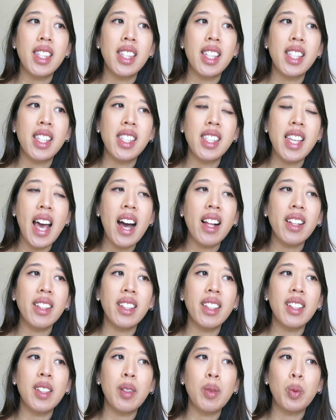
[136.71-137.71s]
the
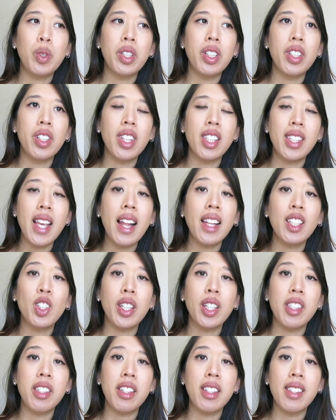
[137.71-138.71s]
salad what the salad
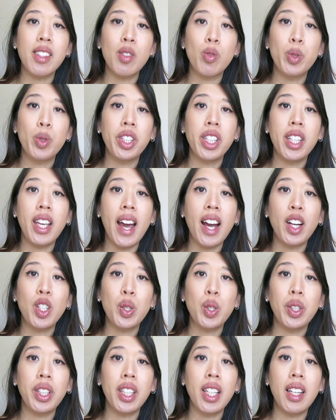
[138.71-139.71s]
dressing is really
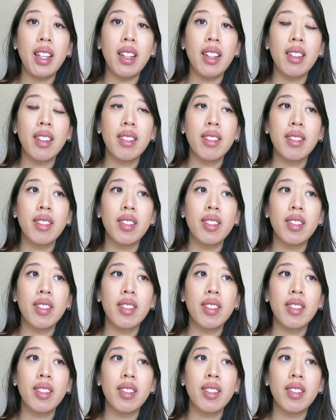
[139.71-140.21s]
actually